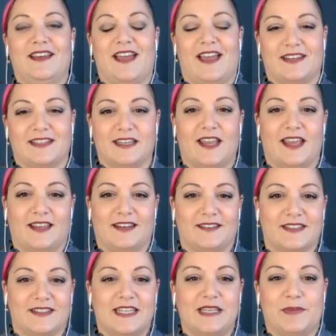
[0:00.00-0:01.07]

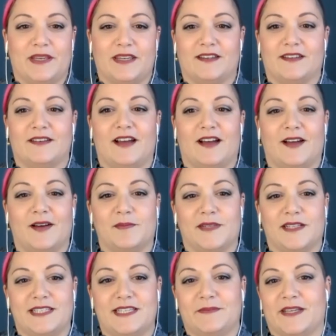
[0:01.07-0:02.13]
and keeping
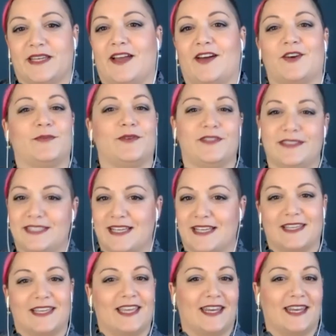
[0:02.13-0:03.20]
a team accountable and
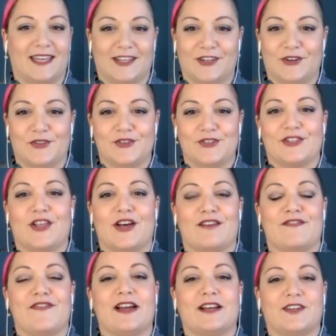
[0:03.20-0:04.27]
delegating. There's a lot
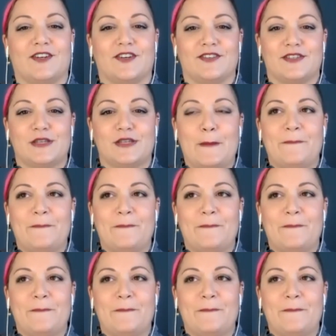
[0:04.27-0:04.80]
of factors.